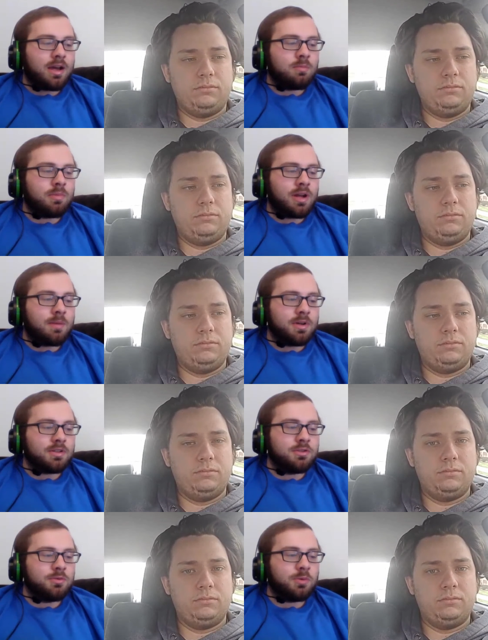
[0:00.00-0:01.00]
Speaker 1: high on, but at
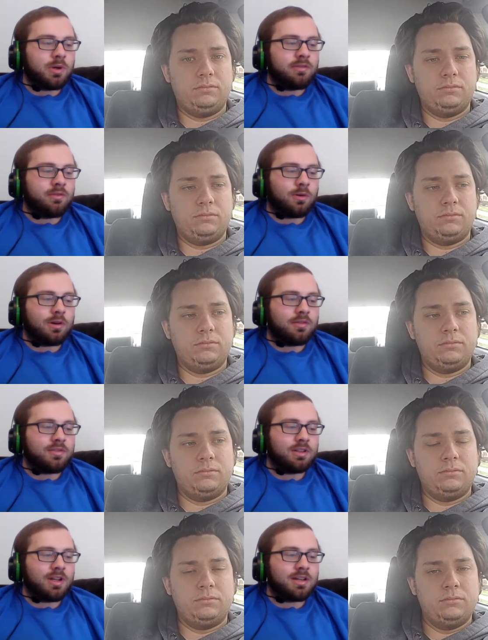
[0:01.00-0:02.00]
pick 224,
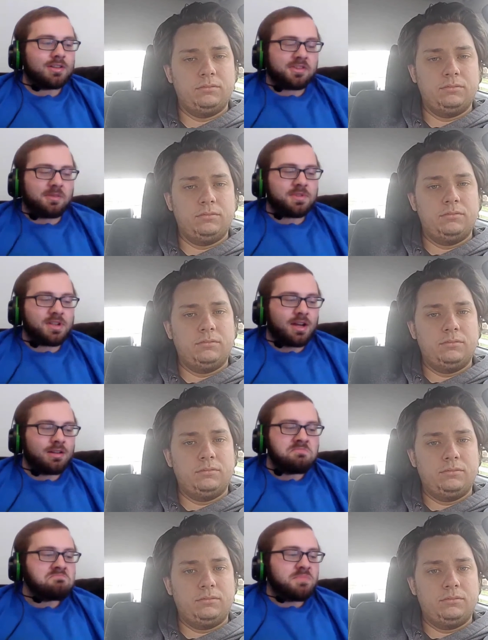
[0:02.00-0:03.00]
if you like his
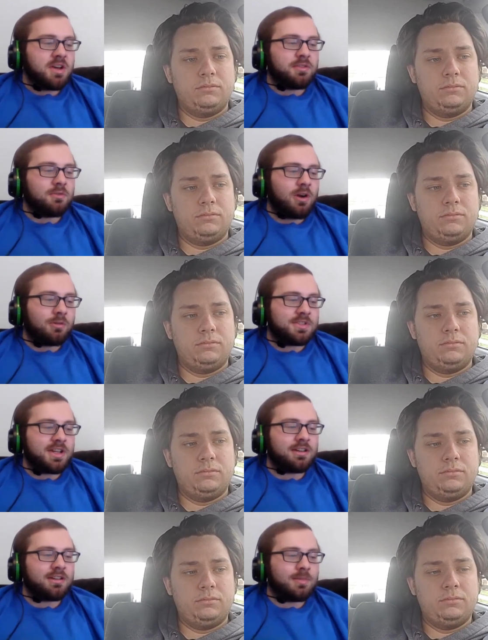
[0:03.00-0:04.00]
upside, nothing wrong
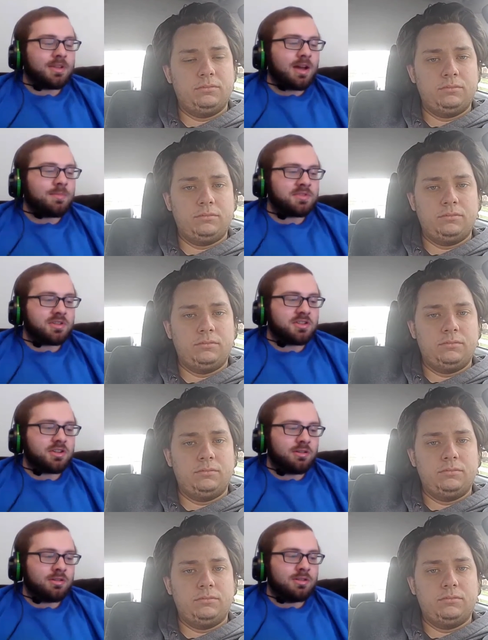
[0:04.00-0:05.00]
with taking him in that
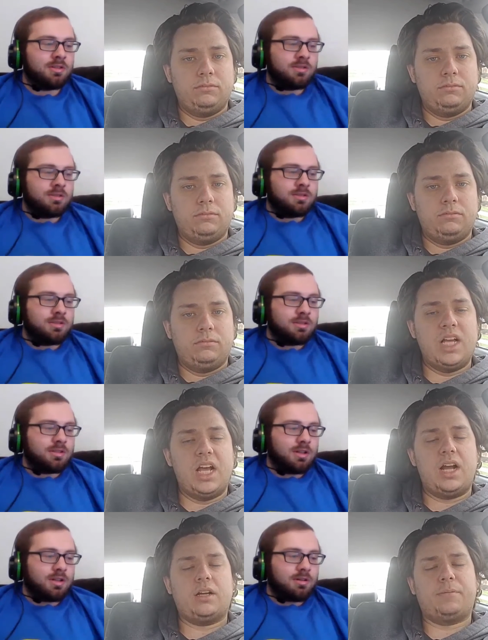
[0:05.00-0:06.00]
position.
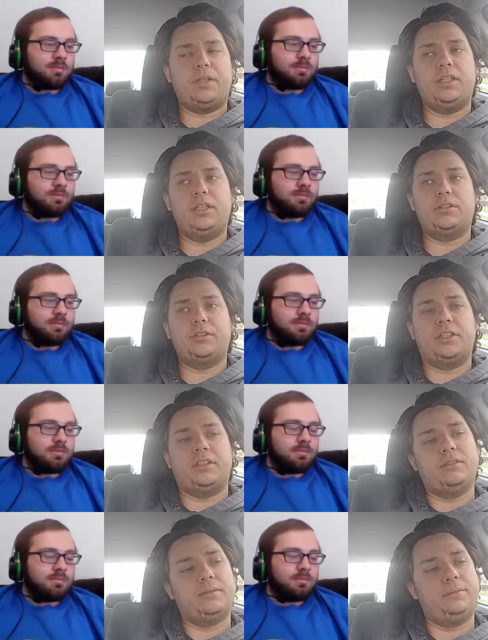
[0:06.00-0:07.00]
Speaker 2: Yeah, and I completely
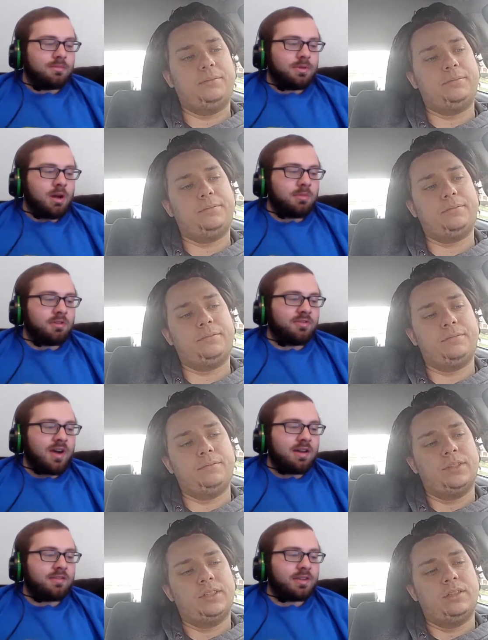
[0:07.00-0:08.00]
agree.
Speaker 1: Number
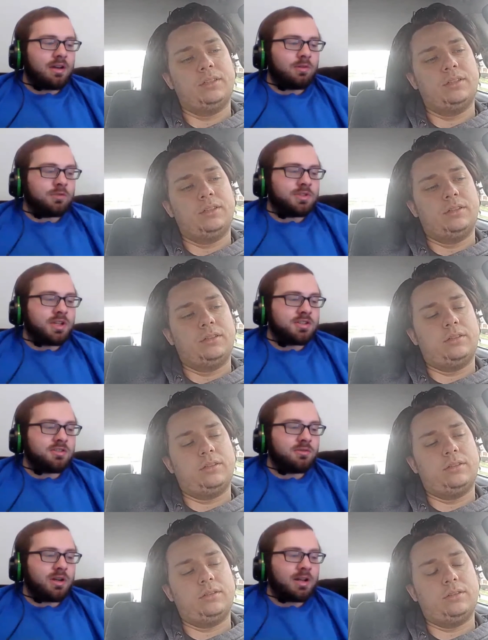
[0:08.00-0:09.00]
five in that
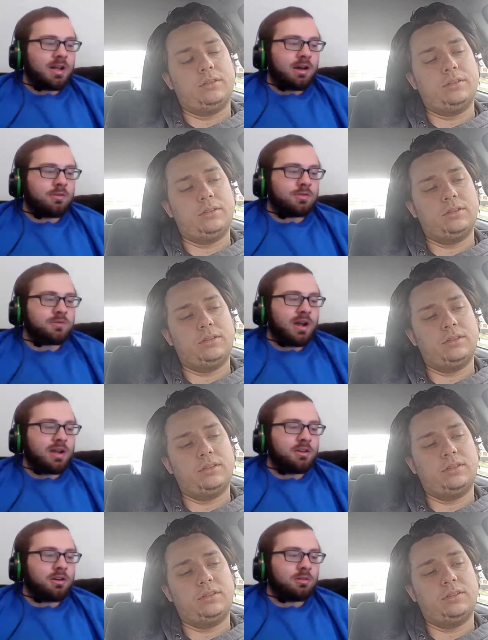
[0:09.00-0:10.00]
rotation right now is
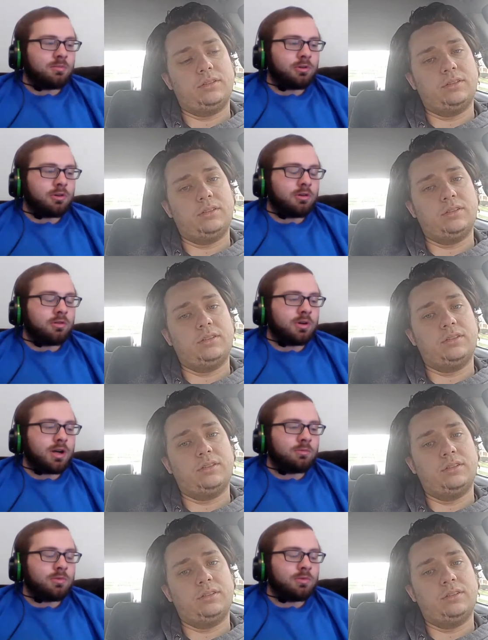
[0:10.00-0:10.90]
Ryan Yarbrough.